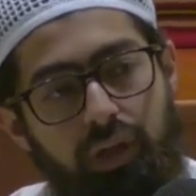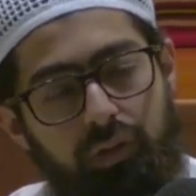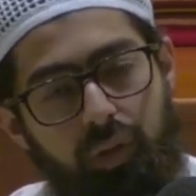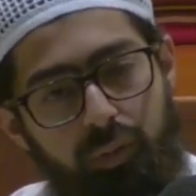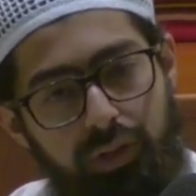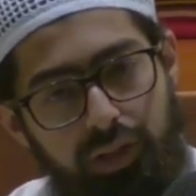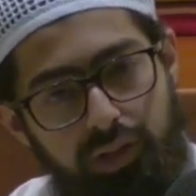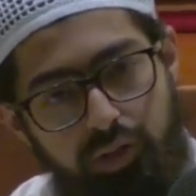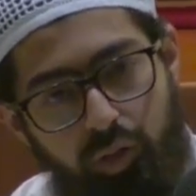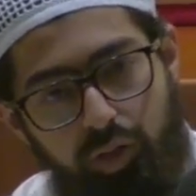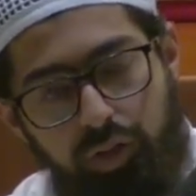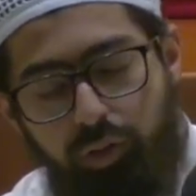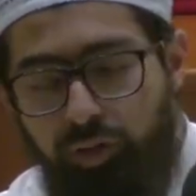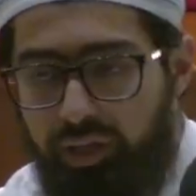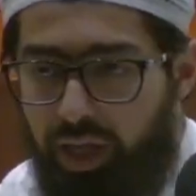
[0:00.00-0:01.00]
No, we
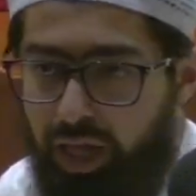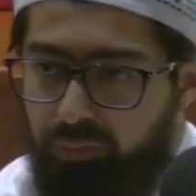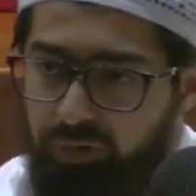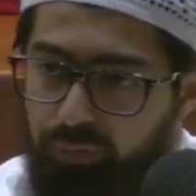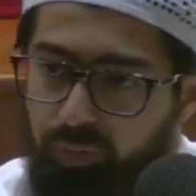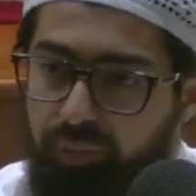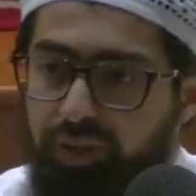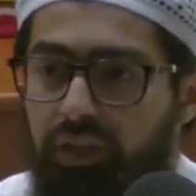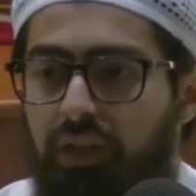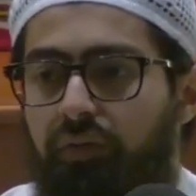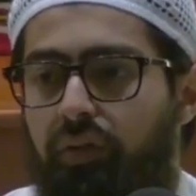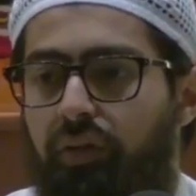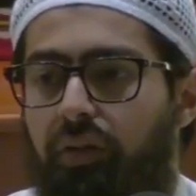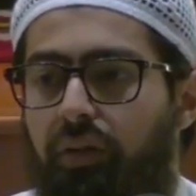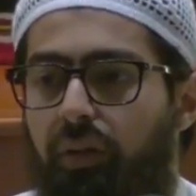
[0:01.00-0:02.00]
enjoin good and we forbid
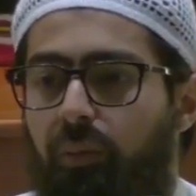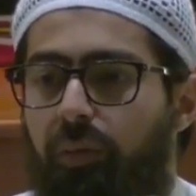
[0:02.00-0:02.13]
evil.